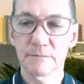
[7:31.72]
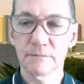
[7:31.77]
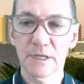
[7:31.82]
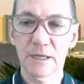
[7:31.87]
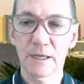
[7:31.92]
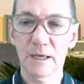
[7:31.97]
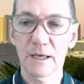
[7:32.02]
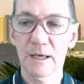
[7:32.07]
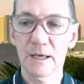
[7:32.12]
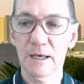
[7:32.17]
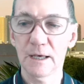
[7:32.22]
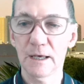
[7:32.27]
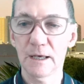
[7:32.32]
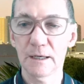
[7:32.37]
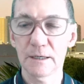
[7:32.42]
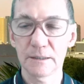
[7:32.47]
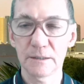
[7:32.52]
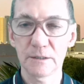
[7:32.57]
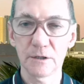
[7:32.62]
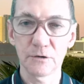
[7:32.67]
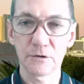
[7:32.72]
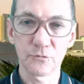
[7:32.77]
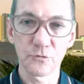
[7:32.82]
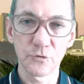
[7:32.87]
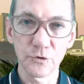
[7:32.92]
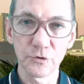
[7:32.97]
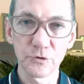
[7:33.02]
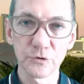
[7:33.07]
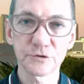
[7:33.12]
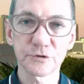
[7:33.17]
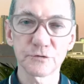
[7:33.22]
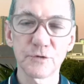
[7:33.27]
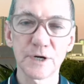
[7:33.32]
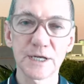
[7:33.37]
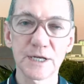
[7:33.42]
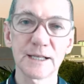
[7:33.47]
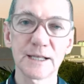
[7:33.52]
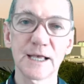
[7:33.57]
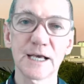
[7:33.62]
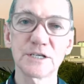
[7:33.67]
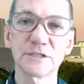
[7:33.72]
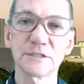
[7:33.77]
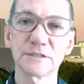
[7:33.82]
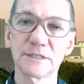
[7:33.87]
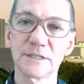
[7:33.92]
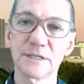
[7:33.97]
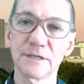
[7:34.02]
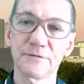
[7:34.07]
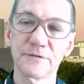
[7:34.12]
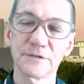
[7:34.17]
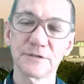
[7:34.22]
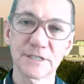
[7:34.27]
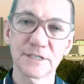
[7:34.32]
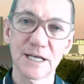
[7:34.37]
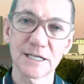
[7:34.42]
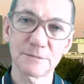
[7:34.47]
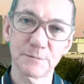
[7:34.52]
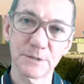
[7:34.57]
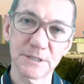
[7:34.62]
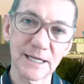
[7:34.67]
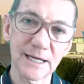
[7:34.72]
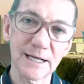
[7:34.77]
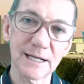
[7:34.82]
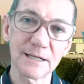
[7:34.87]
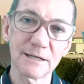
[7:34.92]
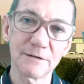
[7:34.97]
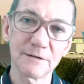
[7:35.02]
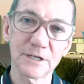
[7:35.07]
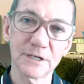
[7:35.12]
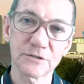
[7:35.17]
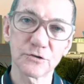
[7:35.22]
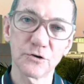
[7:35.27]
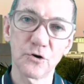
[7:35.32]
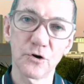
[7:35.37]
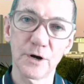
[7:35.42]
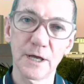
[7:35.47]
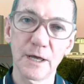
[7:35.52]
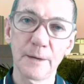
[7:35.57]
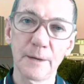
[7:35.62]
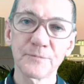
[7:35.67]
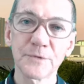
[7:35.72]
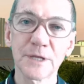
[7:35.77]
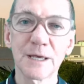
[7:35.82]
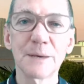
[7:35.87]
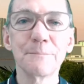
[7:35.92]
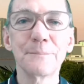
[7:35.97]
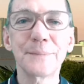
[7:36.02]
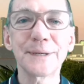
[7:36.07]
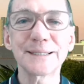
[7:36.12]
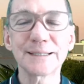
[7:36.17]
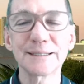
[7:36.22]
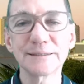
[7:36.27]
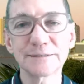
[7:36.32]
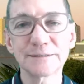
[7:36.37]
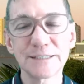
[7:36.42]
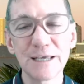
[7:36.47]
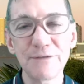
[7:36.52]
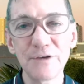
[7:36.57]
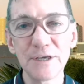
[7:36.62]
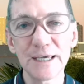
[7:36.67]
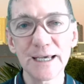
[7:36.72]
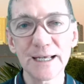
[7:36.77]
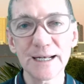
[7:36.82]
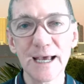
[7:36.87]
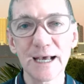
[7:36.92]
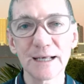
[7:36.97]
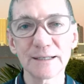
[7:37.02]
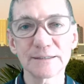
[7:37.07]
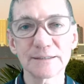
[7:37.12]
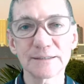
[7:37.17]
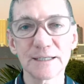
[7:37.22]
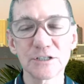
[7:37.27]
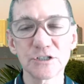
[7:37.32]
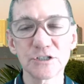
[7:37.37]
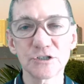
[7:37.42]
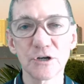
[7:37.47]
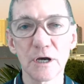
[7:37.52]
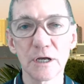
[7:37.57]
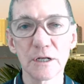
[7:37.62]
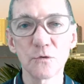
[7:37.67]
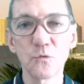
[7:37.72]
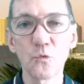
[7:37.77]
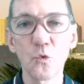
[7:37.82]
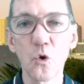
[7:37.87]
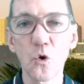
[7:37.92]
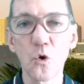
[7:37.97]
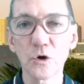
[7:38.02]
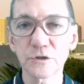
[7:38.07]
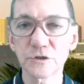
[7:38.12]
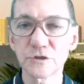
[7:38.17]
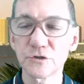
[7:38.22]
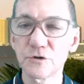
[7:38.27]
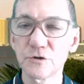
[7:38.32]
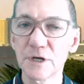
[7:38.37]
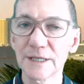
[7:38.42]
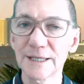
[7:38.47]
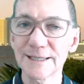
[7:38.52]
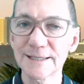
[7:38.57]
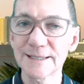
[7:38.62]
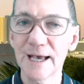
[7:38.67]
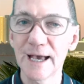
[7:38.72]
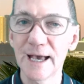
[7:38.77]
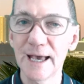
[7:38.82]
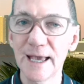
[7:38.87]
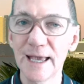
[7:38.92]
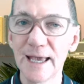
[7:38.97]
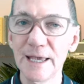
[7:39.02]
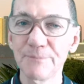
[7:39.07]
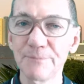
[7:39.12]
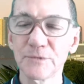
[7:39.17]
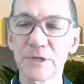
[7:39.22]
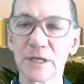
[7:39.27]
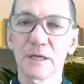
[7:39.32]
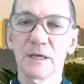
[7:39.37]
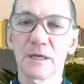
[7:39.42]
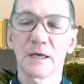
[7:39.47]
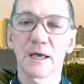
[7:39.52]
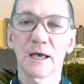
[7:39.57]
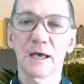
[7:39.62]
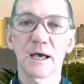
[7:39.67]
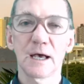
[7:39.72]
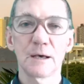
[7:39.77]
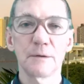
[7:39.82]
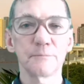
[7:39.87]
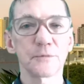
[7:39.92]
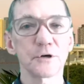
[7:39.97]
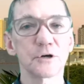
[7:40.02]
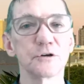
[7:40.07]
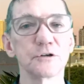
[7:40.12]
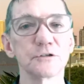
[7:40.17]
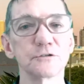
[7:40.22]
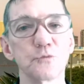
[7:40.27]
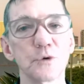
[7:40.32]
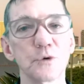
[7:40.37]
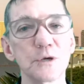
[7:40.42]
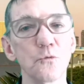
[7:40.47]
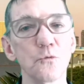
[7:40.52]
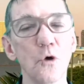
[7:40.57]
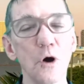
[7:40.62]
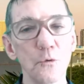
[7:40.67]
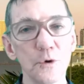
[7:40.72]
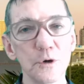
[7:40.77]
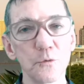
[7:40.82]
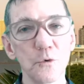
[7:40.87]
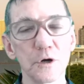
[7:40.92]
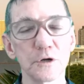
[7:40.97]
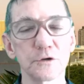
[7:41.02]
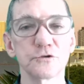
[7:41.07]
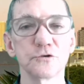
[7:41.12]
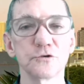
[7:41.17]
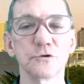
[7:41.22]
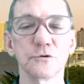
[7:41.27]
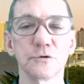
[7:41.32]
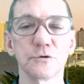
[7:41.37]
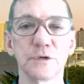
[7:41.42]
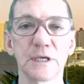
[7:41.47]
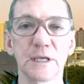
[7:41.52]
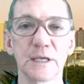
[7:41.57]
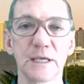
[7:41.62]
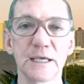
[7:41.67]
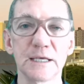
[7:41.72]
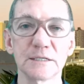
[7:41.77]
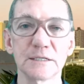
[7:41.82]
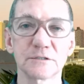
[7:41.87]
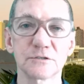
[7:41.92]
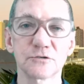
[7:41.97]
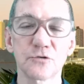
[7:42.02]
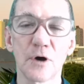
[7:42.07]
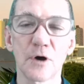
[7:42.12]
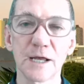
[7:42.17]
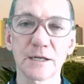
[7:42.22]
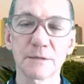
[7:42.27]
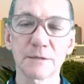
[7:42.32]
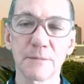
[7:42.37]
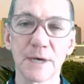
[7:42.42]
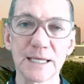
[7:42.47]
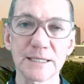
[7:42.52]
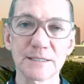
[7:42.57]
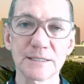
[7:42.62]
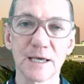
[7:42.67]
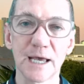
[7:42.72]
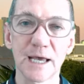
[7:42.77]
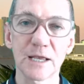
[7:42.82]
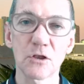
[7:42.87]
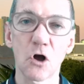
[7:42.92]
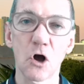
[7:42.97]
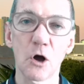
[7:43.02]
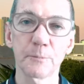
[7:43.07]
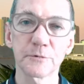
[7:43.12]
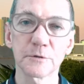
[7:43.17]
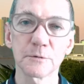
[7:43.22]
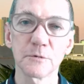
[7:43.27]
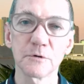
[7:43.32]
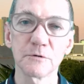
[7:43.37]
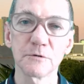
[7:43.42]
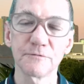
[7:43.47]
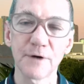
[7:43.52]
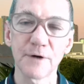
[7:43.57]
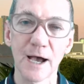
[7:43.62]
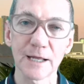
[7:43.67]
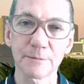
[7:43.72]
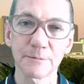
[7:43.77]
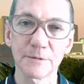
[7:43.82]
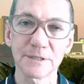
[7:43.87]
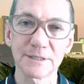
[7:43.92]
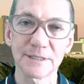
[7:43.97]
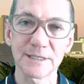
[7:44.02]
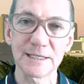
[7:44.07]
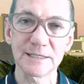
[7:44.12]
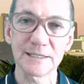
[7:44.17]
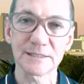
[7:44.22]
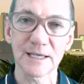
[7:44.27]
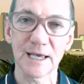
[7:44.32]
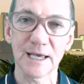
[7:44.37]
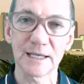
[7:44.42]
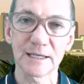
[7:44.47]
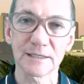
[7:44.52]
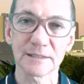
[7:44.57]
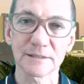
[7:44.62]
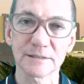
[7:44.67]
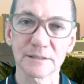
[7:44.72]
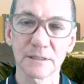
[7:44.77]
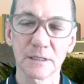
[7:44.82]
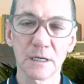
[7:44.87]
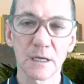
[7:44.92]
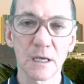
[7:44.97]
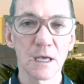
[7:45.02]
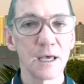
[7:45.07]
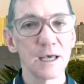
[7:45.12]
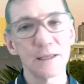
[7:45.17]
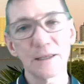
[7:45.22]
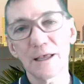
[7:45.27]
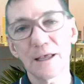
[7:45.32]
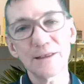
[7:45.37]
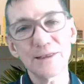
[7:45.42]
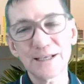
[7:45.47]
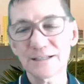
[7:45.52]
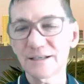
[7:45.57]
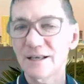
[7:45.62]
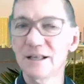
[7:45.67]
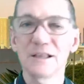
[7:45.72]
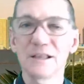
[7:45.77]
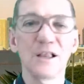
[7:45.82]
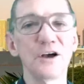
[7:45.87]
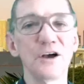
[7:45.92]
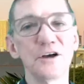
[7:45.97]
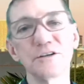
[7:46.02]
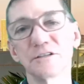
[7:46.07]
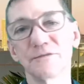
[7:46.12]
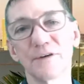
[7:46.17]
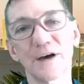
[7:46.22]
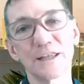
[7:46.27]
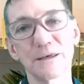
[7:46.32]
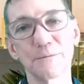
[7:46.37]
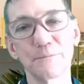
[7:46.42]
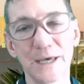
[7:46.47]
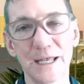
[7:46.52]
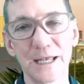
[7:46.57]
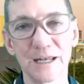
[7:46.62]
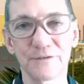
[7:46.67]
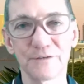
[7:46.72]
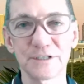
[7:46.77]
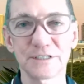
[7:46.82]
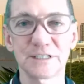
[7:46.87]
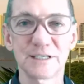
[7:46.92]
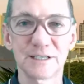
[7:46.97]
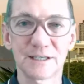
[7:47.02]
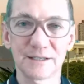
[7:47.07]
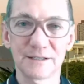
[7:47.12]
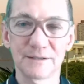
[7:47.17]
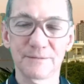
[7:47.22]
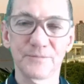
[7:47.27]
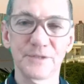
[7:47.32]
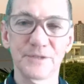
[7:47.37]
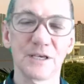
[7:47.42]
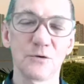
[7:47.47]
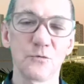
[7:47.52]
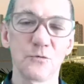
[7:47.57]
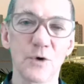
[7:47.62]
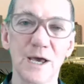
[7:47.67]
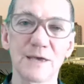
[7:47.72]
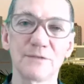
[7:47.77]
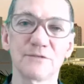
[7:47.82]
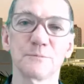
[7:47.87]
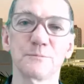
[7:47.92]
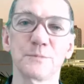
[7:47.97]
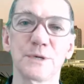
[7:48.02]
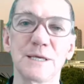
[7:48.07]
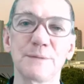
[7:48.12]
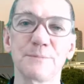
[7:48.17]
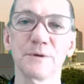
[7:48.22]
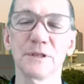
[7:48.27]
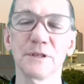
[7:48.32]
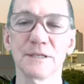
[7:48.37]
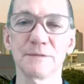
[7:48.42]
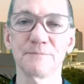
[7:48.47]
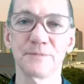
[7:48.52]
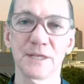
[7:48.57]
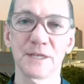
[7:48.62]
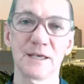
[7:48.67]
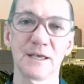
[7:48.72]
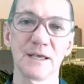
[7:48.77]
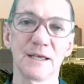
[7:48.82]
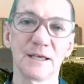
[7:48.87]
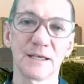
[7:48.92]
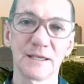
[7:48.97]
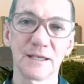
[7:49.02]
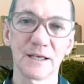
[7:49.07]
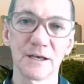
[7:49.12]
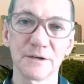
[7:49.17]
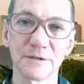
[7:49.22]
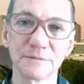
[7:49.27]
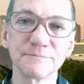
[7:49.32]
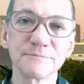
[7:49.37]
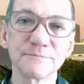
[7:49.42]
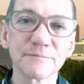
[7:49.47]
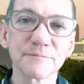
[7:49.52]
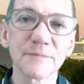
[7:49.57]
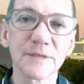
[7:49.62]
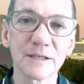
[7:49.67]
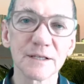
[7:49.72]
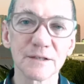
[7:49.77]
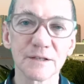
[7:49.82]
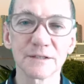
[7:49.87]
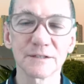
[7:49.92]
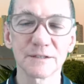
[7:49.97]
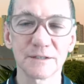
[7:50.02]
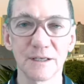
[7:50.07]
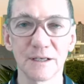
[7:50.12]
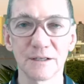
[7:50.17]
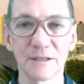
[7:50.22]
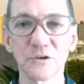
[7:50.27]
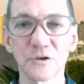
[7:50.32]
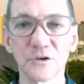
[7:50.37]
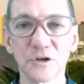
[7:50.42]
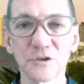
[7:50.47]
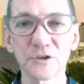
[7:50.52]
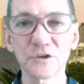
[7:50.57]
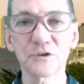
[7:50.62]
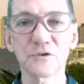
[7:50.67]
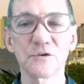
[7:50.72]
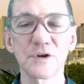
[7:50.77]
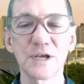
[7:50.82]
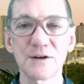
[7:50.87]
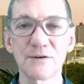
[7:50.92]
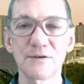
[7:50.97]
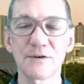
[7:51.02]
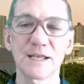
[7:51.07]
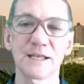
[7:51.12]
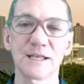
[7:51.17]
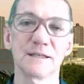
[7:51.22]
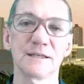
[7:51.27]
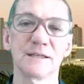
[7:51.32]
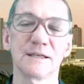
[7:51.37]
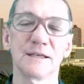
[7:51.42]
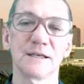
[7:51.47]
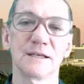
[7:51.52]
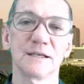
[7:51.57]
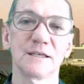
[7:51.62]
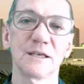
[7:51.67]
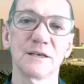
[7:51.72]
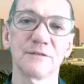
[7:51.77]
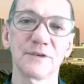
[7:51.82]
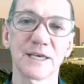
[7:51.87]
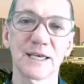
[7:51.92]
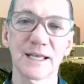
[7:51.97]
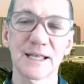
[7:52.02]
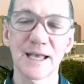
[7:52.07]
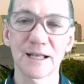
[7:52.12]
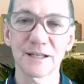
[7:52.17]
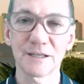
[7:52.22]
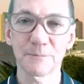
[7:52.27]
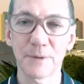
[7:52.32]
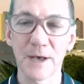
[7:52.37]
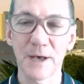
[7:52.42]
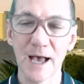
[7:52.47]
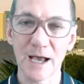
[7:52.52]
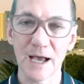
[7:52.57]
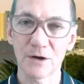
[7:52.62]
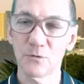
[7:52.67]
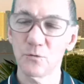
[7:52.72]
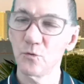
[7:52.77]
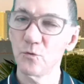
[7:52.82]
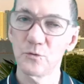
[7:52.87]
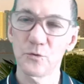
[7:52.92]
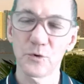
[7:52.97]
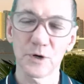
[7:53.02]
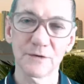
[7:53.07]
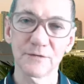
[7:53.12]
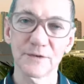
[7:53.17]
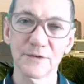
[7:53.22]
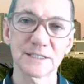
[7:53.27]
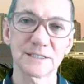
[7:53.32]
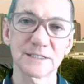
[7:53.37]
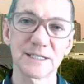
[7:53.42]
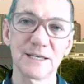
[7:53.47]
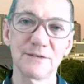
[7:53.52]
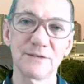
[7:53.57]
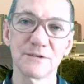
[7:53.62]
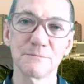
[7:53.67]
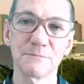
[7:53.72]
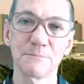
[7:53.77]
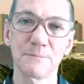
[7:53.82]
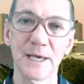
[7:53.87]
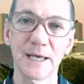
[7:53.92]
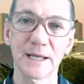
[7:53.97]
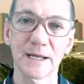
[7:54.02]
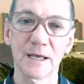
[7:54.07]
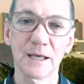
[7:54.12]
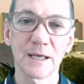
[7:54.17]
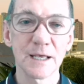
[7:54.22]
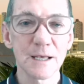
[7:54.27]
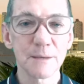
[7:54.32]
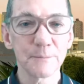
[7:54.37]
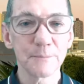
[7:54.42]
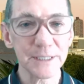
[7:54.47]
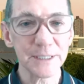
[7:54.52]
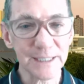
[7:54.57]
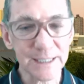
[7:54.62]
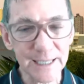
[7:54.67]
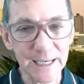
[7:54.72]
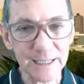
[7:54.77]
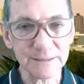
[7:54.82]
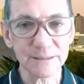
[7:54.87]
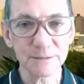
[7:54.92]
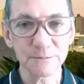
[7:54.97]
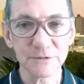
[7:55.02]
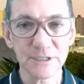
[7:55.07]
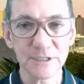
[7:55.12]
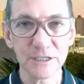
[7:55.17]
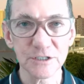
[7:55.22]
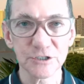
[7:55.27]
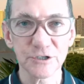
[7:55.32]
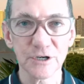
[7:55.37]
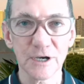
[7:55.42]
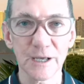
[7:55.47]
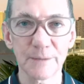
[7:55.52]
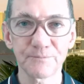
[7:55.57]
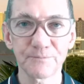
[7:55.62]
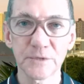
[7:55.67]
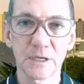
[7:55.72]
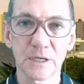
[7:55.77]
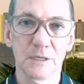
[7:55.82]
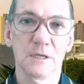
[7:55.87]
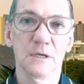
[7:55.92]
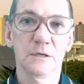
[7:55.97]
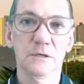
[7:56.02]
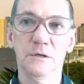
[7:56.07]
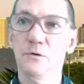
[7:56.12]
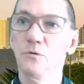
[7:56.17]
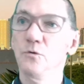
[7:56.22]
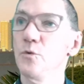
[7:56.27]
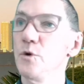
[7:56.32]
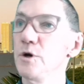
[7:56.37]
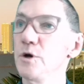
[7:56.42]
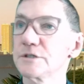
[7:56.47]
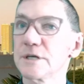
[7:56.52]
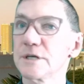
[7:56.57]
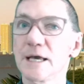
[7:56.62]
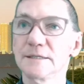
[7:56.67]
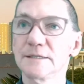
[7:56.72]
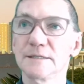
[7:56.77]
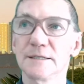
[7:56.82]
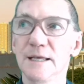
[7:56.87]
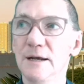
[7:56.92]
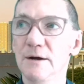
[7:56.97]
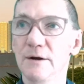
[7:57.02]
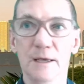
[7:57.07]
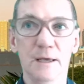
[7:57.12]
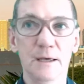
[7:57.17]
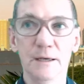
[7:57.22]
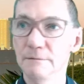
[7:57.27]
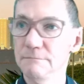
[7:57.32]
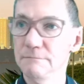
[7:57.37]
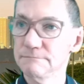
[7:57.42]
rules and regulations in different states, particularly Victoria, but see if you can get out in sunshine and walk during the day, because what we want to do is try to maintain optimal vitamin D status. And there's loads of other benefits you can, you know, wave to people and, you know, look at the greenery, and, you know, if you can get out in the park or whatever, that's even better. But get some sunshine. You know, worst case scenario,